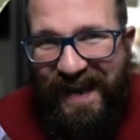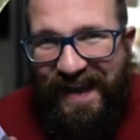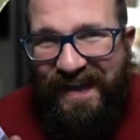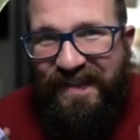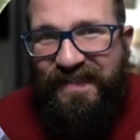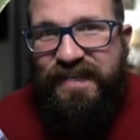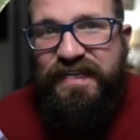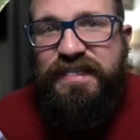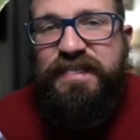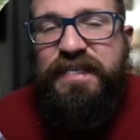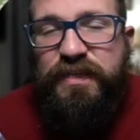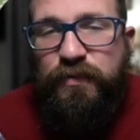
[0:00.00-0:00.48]

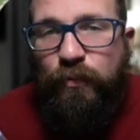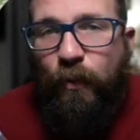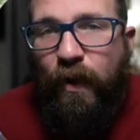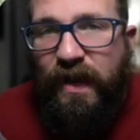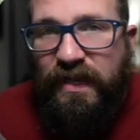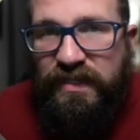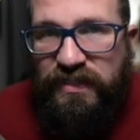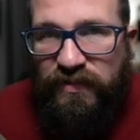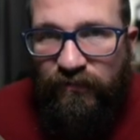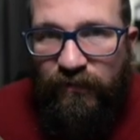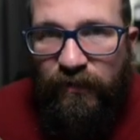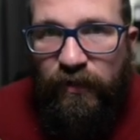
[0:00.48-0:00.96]
This is why
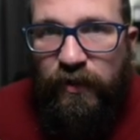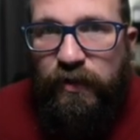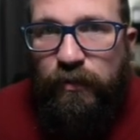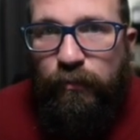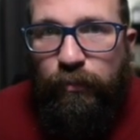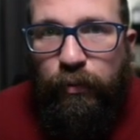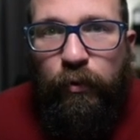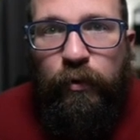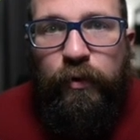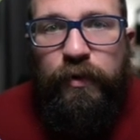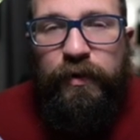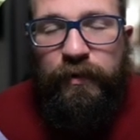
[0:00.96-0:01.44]
it's very
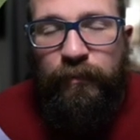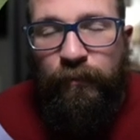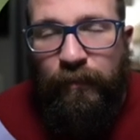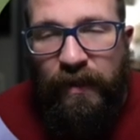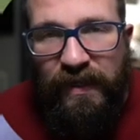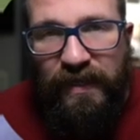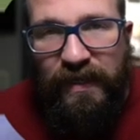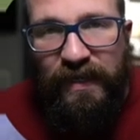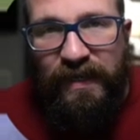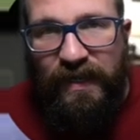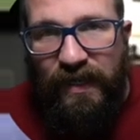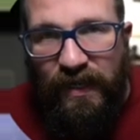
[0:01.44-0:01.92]
important to
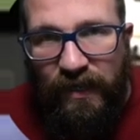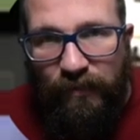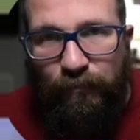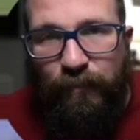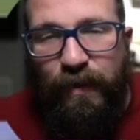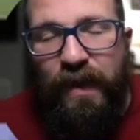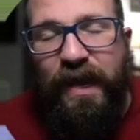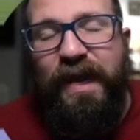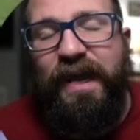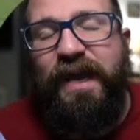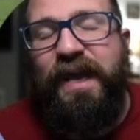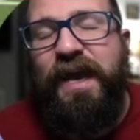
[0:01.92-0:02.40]
make a
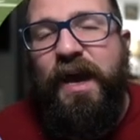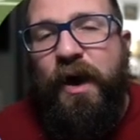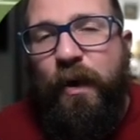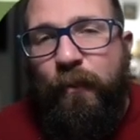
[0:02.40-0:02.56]
cutback,